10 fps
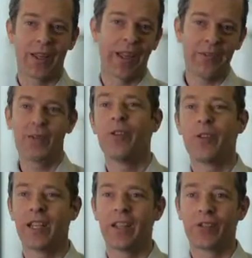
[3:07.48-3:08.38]
I think if the
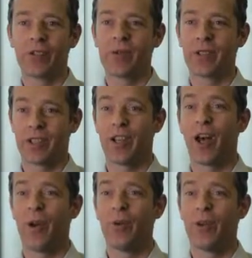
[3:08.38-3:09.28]
music industry was
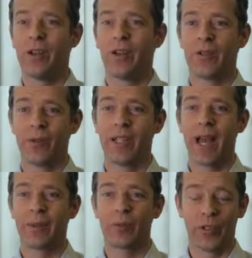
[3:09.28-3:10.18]
slow to
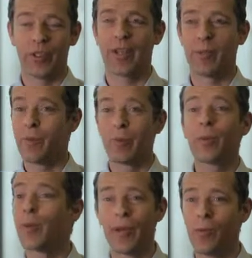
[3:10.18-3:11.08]
adapt, which I think we
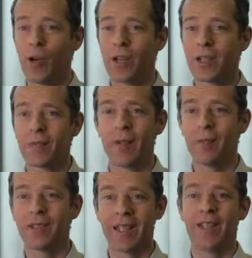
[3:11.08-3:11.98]
probably were because
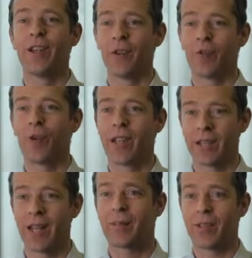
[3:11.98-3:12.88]
people didn't know the right
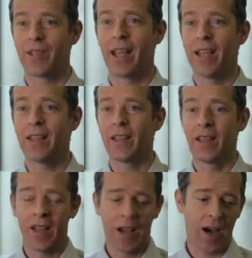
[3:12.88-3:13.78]
steps to take,
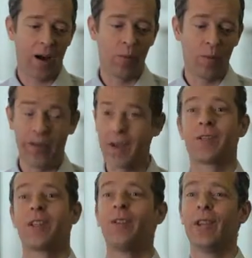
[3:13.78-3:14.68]
we've
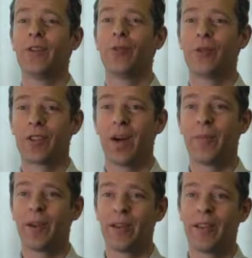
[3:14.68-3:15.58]
absolutely caught
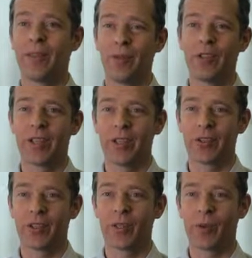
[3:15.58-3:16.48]
up, and I think the music
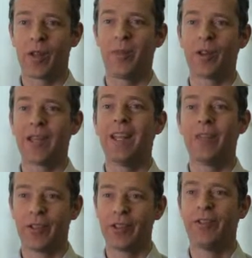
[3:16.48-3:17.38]
industry is one of the most
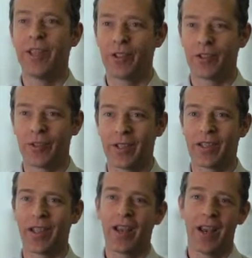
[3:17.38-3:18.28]
innovative
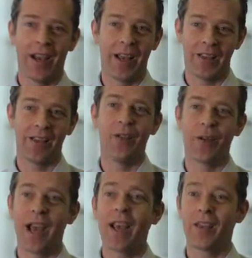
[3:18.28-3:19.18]
industries in the
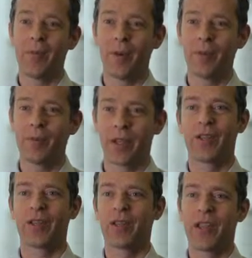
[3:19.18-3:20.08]
UK at the moment
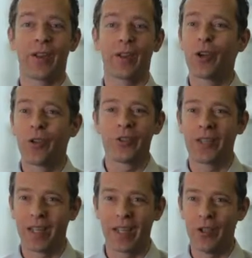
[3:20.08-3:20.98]
because there are
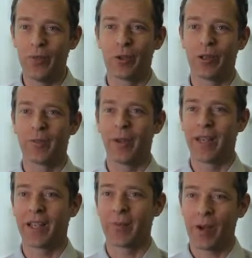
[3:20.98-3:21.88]
constantly new models
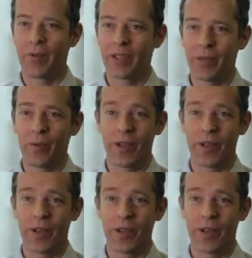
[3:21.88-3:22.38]
being experimented